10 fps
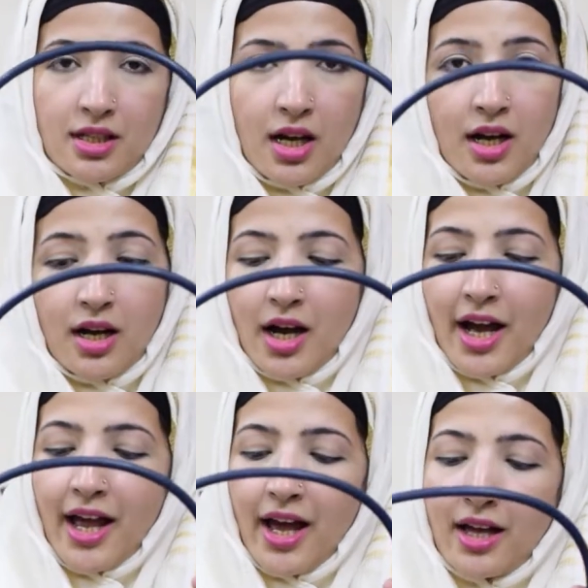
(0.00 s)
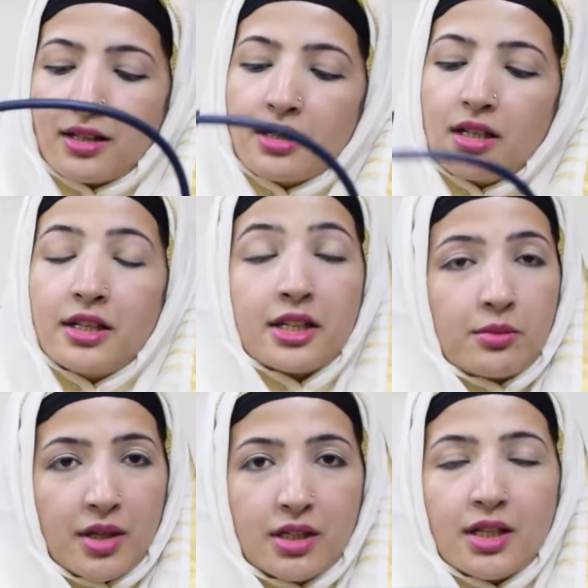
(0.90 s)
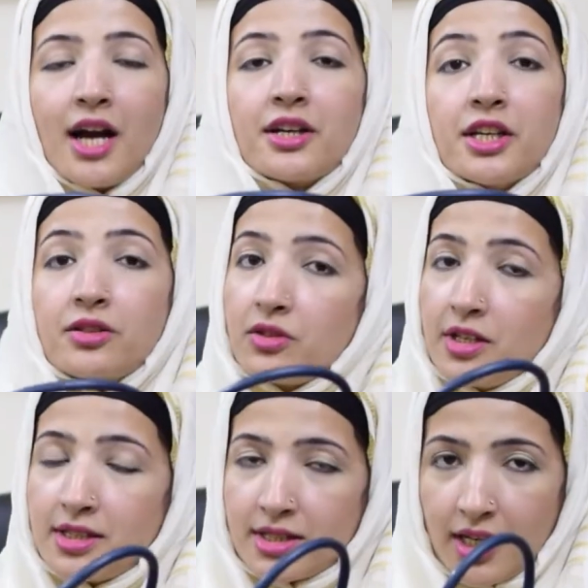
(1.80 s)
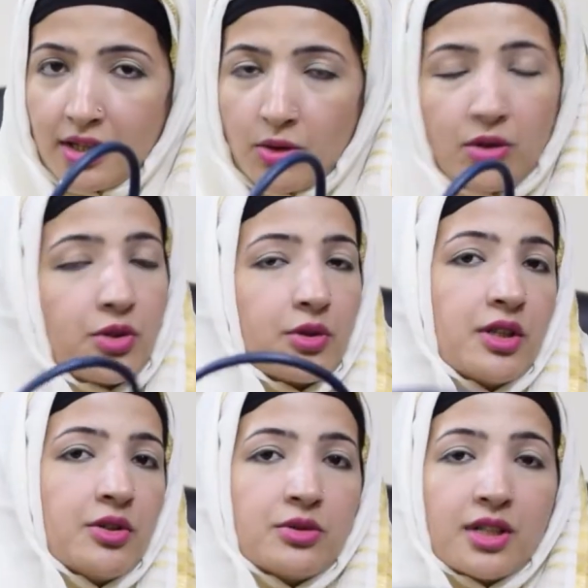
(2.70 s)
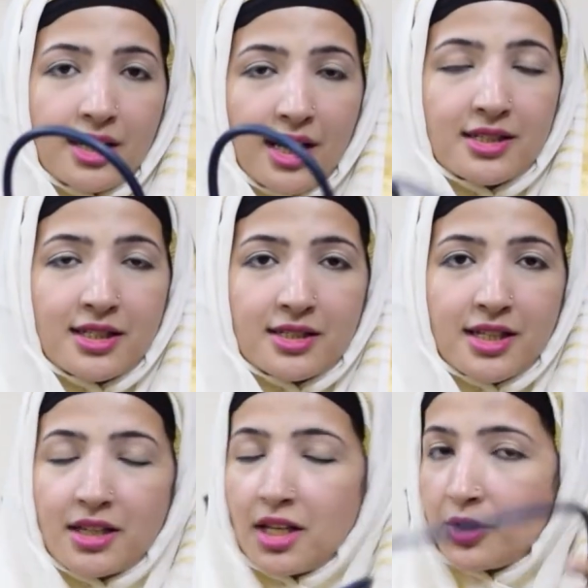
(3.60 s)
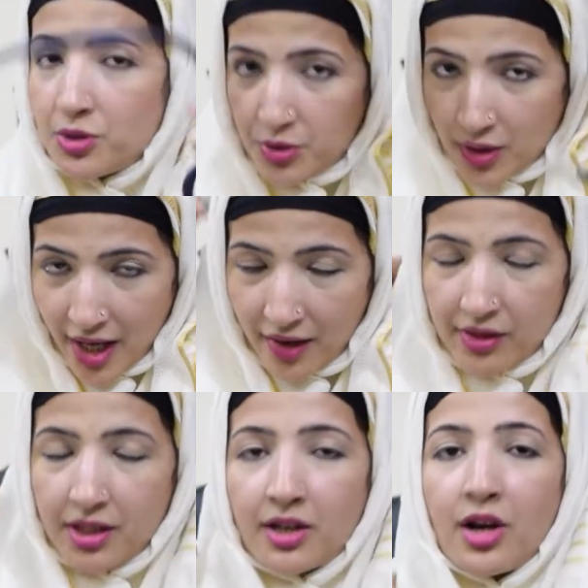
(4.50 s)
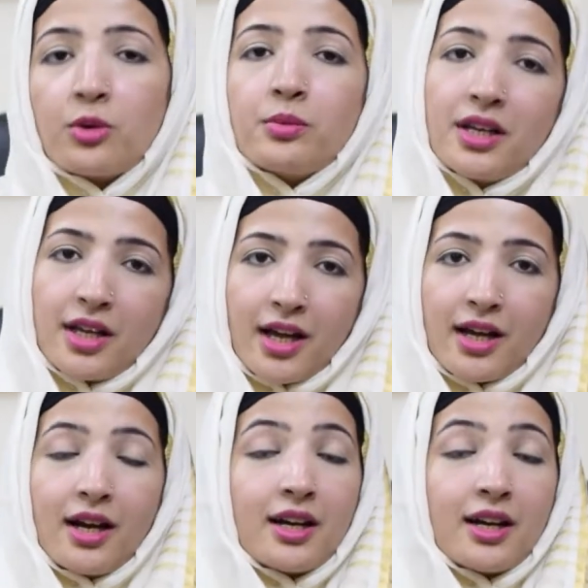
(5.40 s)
I had Littmann cardiac 3-step, or you can use the classic step, and used to have it around my neck.